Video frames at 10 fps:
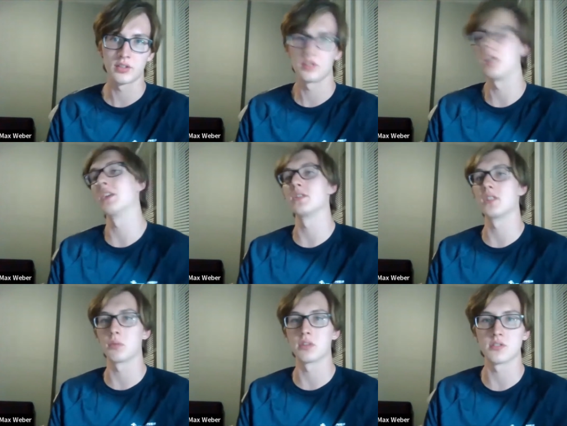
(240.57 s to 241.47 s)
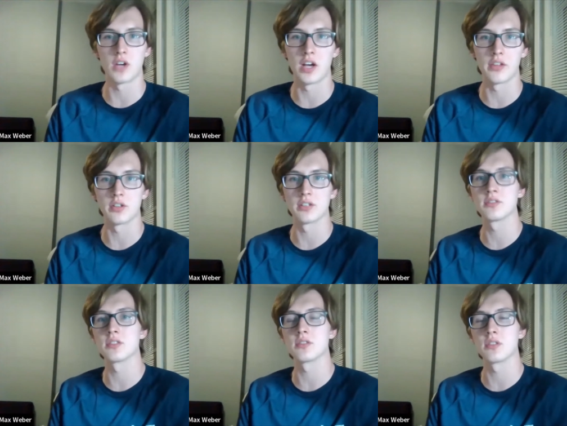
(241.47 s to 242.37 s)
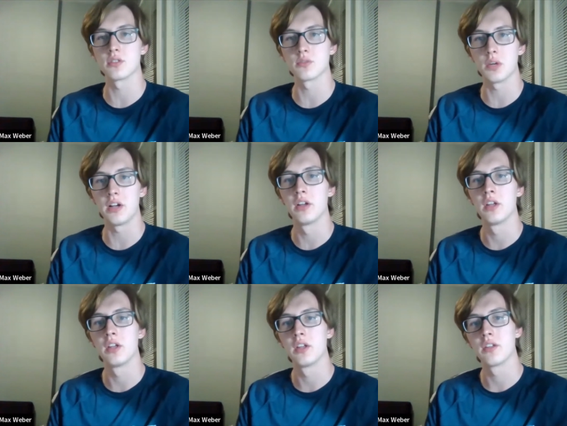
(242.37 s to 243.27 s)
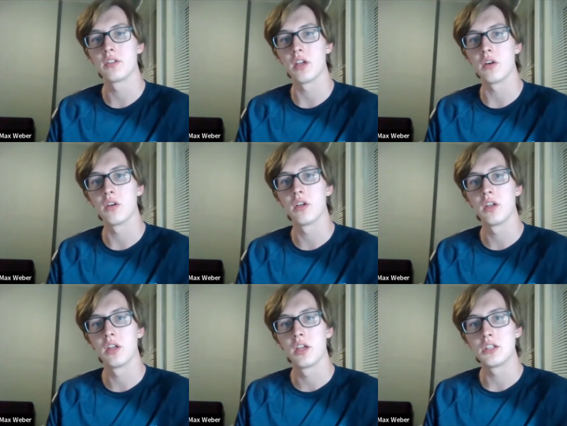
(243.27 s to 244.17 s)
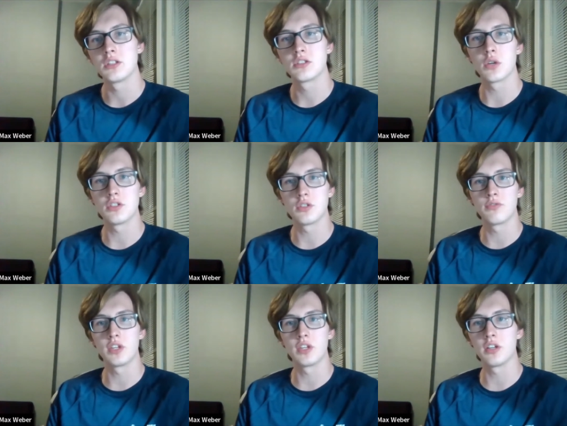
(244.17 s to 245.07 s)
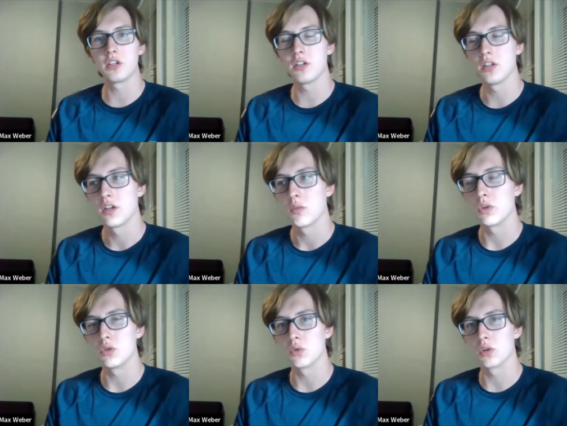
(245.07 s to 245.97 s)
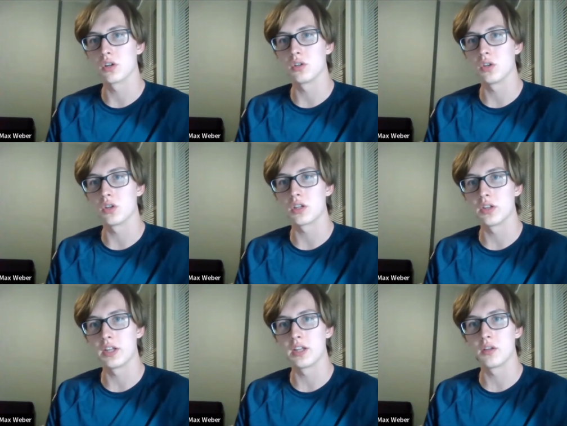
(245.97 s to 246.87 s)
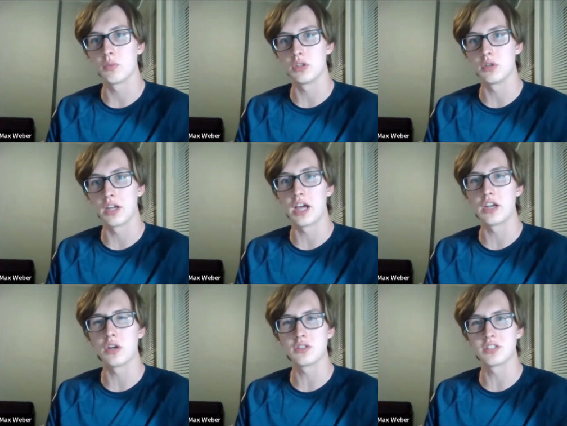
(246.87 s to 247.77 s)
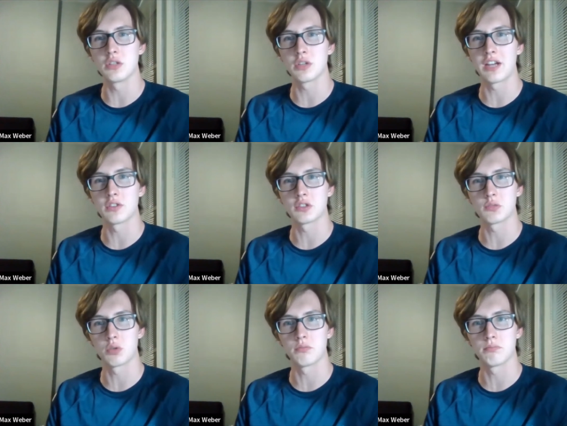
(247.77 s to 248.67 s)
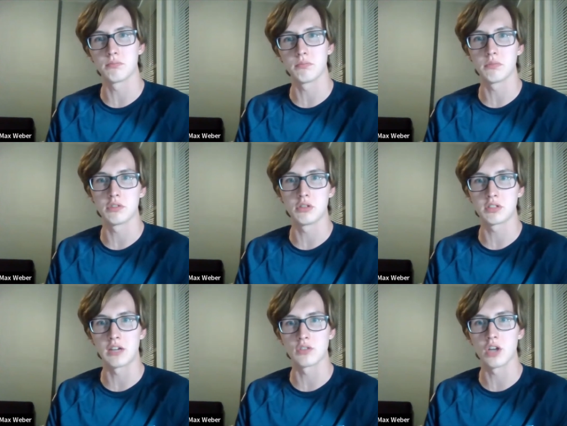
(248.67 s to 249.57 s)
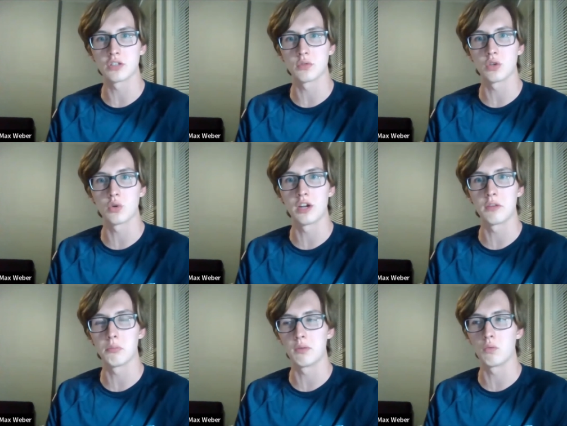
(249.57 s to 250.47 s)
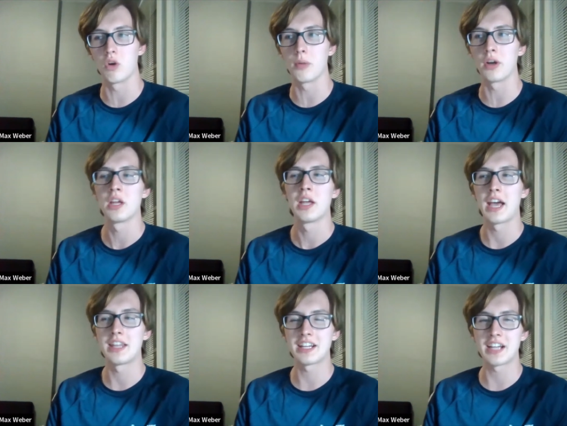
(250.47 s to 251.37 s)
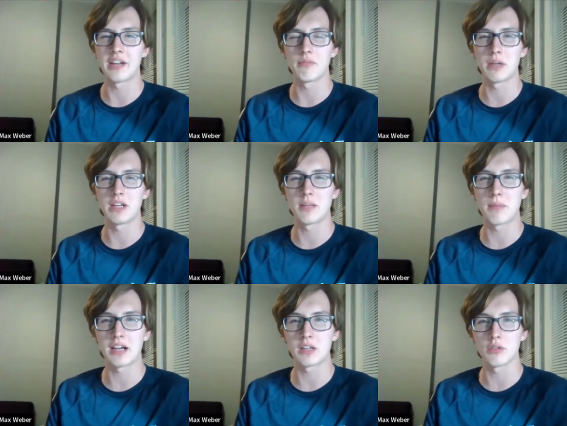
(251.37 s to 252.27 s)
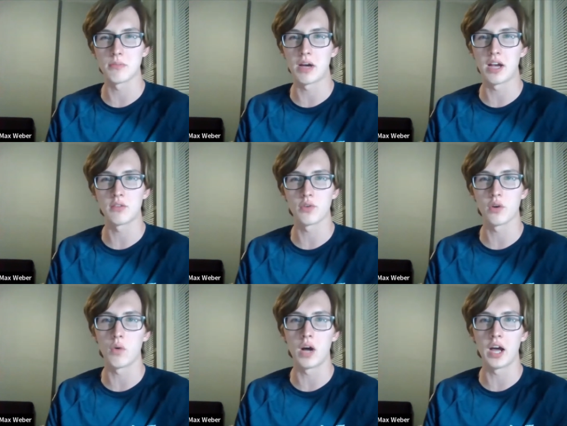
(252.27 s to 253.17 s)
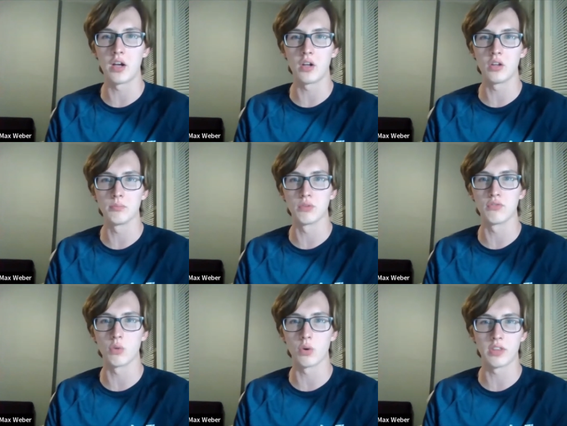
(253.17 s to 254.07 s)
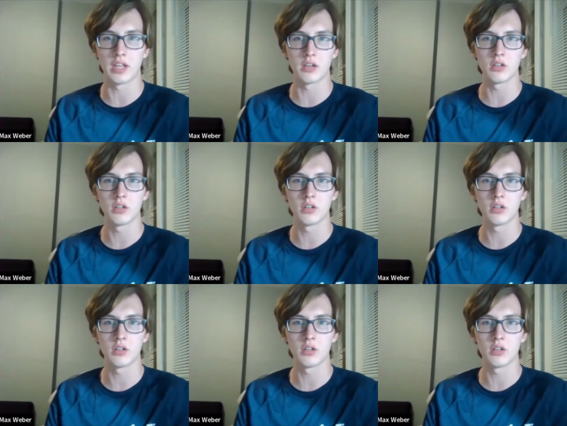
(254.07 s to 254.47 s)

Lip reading: as he said, with his father and his sister as well. So did you feel when you were I know you said you just kind of talked to a recruit at Walmart, had that kind of been in the back of your mind for a while before then,